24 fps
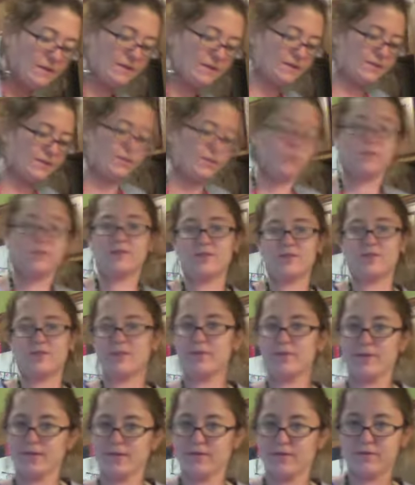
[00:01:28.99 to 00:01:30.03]
Still don't understand
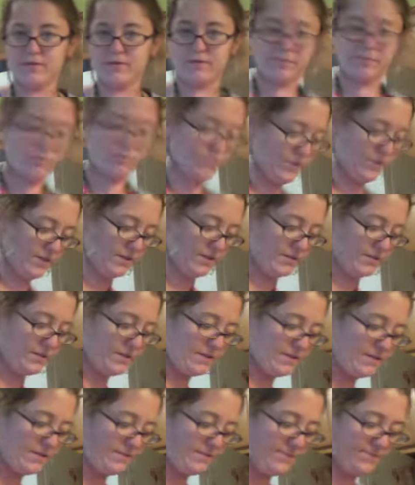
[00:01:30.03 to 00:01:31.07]
why I couldn't use a whisk,
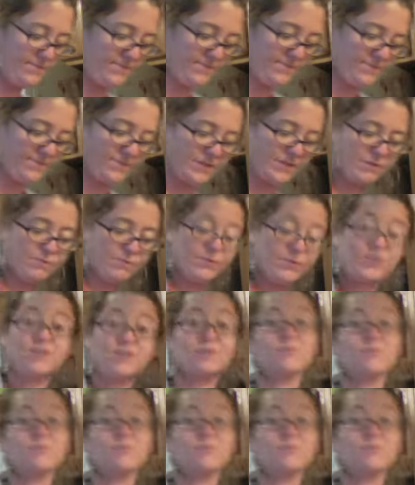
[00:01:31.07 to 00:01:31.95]
which is